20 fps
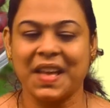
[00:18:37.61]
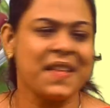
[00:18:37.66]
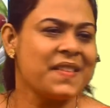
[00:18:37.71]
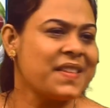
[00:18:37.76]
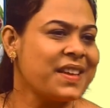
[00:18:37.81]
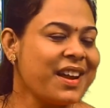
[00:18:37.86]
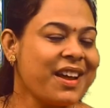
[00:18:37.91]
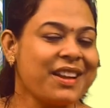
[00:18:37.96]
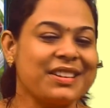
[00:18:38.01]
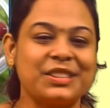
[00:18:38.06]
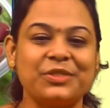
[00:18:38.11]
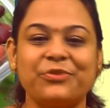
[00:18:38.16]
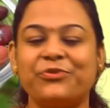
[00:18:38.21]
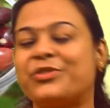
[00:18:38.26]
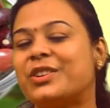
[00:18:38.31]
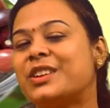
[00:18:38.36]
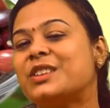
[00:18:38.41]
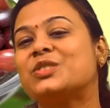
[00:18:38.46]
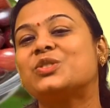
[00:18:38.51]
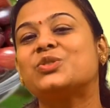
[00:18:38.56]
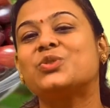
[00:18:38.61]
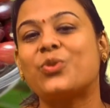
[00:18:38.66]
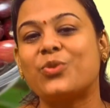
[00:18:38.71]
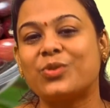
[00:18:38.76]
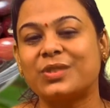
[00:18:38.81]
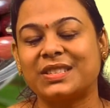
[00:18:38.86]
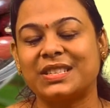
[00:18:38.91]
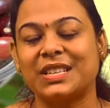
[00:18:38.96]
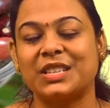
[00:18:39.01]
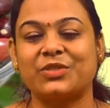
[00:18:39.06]
There are different
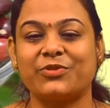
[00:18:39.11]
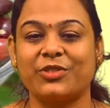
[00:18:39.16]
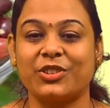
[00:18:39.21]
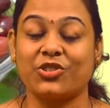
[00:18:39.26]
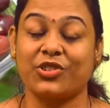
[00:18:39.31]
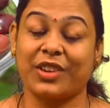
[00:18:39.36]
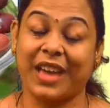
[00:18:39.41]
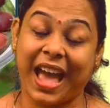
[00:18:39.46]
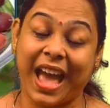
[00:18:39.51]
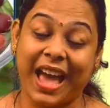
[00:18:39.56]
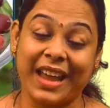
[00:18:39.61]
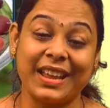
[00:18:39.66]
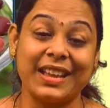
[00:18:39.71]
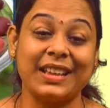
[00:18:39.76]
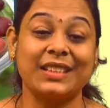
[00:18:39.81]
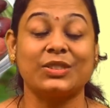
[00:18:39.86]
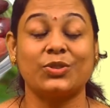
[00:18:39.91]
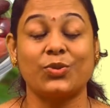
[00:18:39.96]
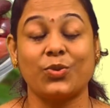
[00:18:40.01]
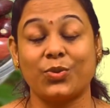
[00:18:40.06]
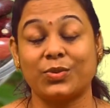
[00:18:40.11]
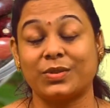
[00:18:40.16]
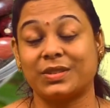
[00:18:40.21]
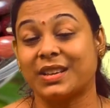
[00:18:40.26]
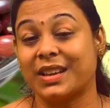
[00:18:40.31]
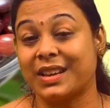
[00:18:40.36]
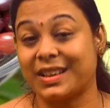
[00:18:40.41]
sources which carries those